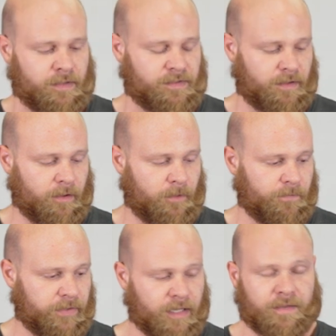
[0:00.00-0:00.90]
So
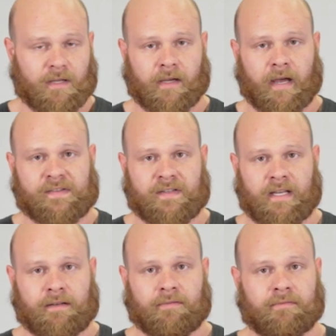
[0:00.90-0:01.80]
anything you guys
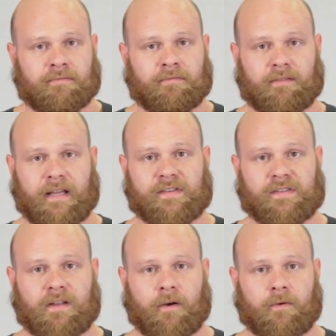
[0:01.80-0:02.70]
need, let
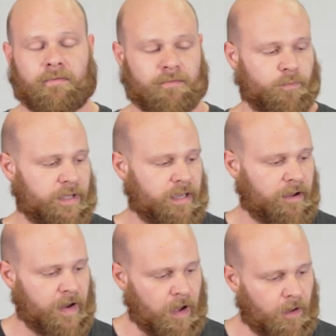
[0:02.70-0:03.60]
us know. We
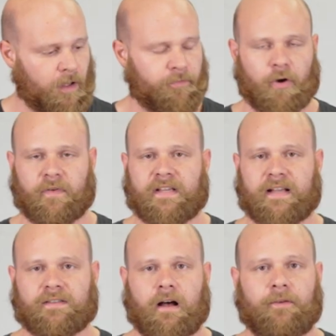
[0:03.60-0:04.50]
carry all of
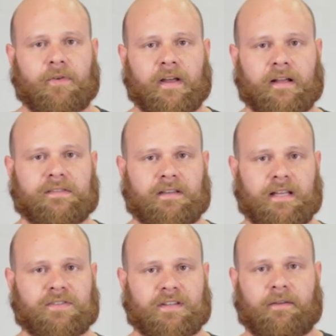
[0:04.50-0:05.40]
Overtake's offerings,
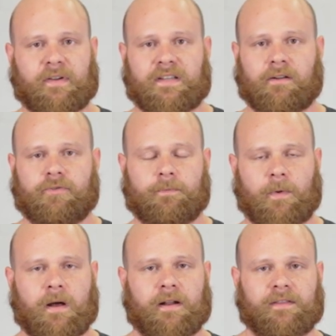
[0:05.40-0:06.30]
each and every single new
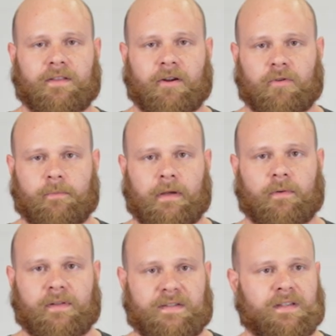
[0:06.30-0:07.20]
product that they're going to be
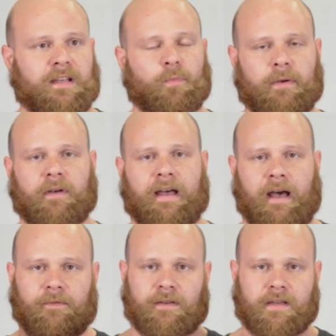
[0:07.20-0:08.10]
releasing, we will
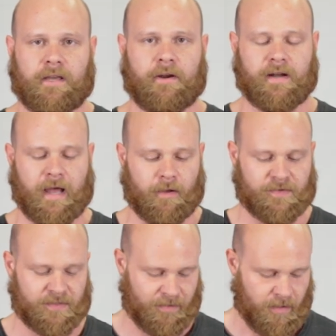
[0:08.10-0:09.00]
have here
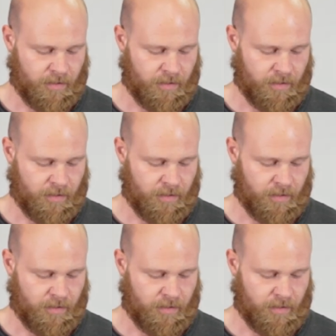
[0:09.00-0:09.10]
in-house.